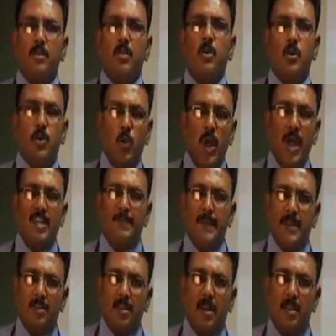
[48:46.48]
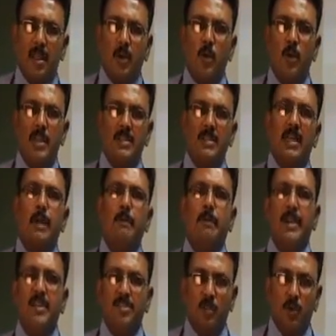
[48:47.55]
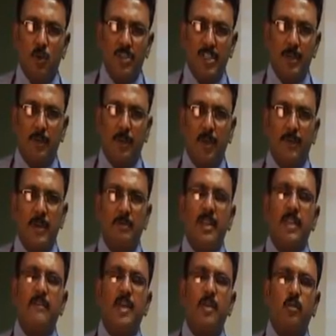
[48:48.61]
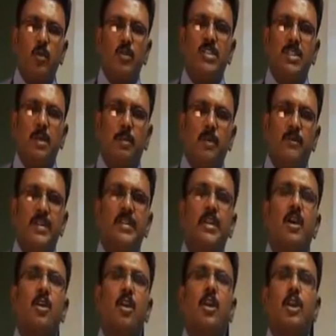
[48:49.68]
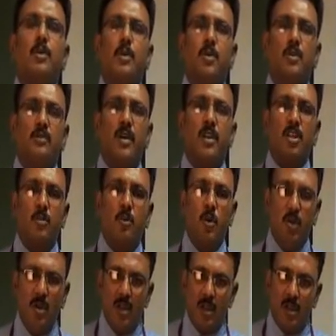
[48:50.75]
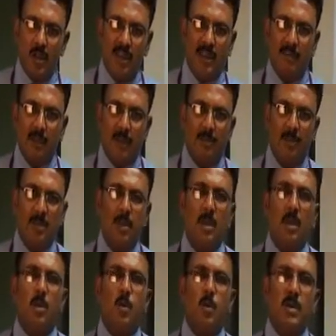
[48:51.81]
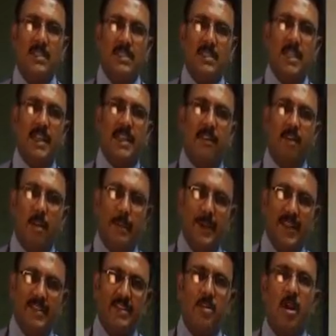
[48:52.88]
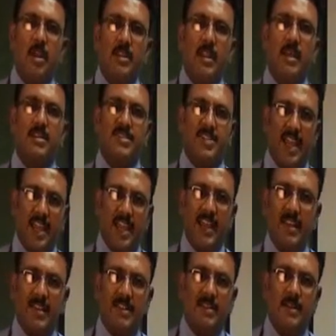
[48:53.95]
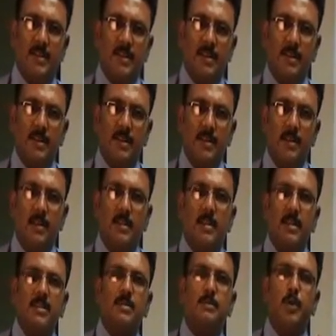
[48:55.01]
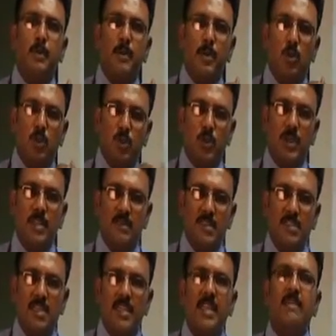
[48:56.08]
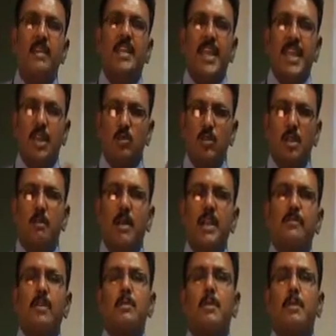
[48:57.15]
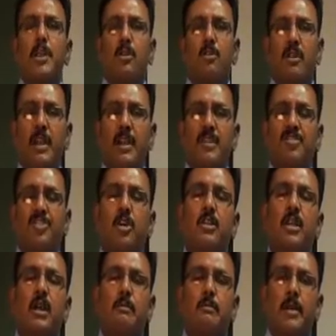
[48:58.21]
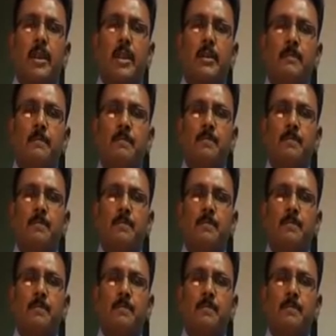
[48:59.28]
So two aspects are there. One is the company is losing profit. By the way of losing the profit, they are not able to furthermore develop. Once the development is not there, stagnant is there, the people, those who invested, they will take out the money from the particular industry or the company.